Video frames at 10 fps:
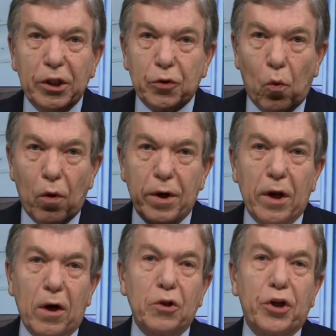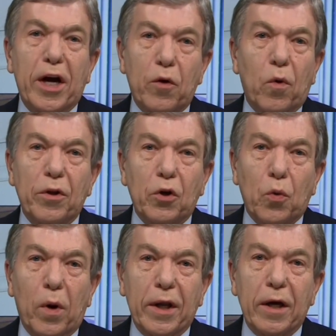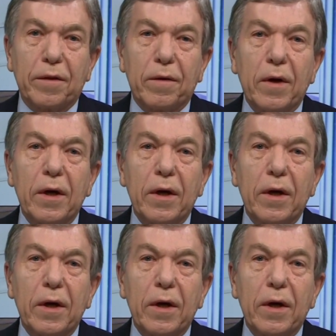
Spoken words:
be sworn in on January the 20th.